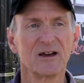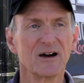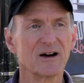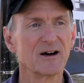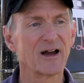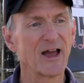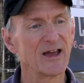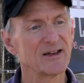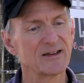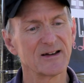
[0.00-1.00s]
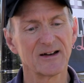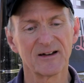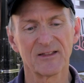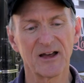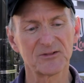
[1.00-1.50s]

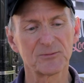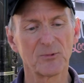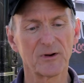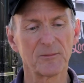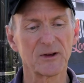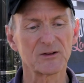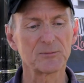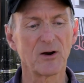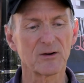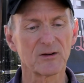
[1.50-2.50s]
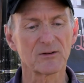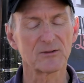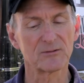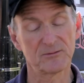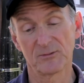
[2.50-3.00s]
That's one of the biggest part,
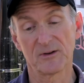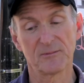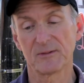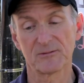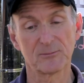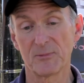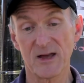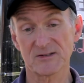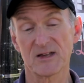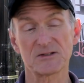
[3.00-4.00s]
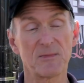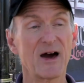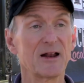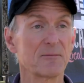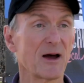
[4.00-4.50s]
one of the best things
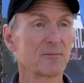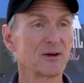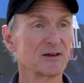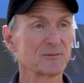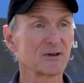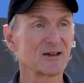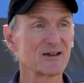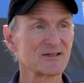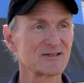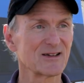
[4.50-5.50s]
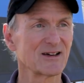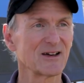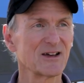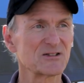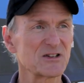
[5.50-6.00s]
about it, in my opinion, because
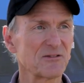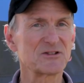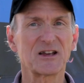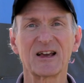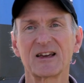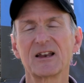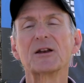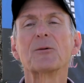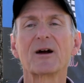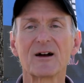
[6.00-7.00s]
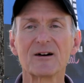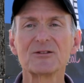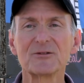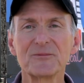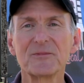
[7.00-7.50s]
it's stuff that you can't get anywhere else.